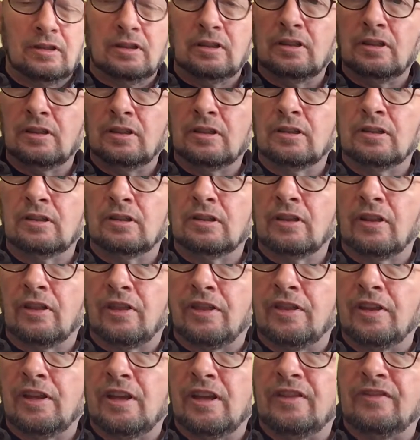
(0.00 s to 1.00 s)
your
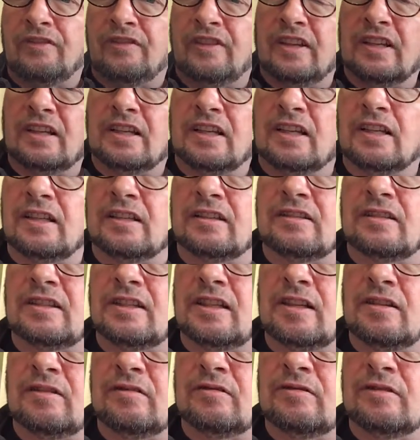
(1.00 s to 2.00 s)
third finger
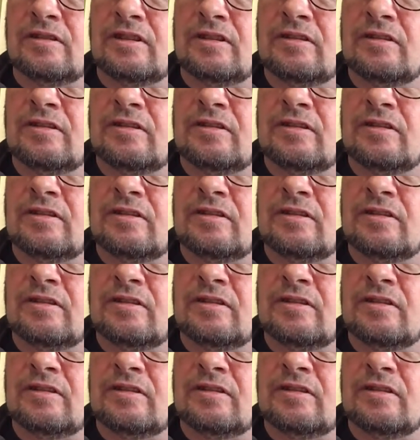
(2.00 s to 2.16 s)
to